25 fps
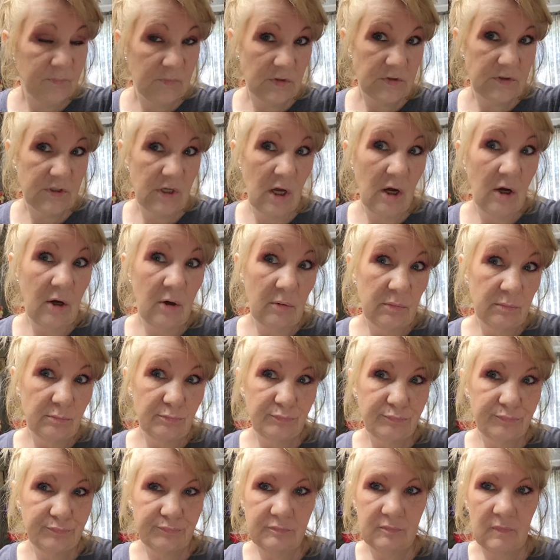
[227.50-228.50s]
so
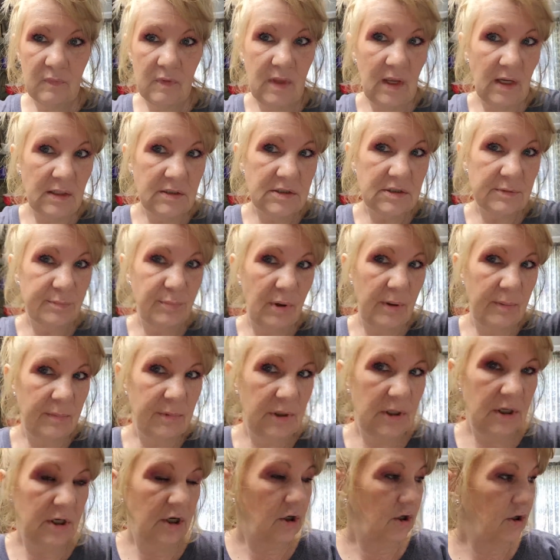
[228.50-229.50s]
that's probably
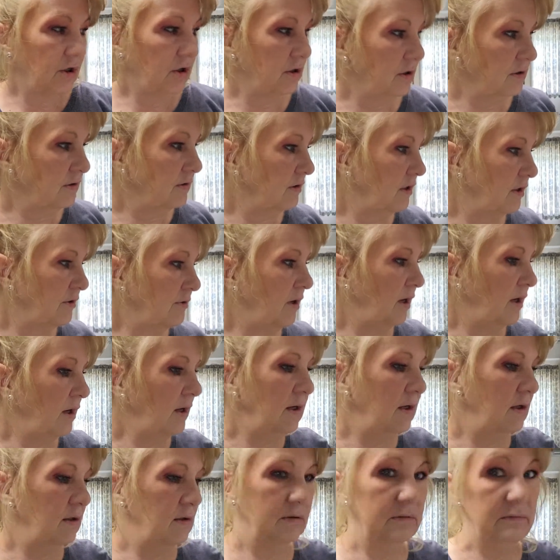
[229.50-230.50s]
gonna hurt okay
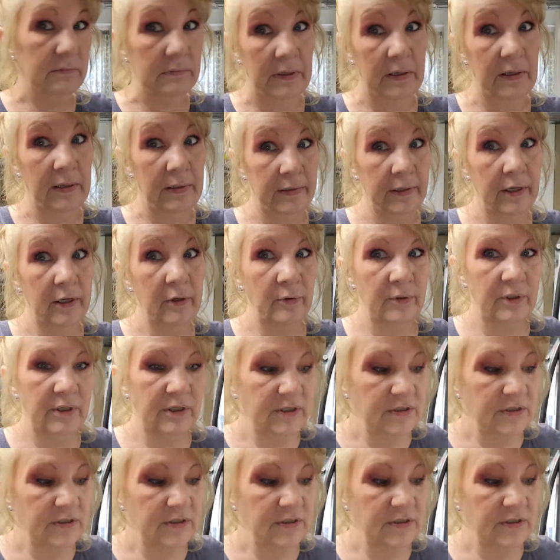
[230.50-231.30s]
i know it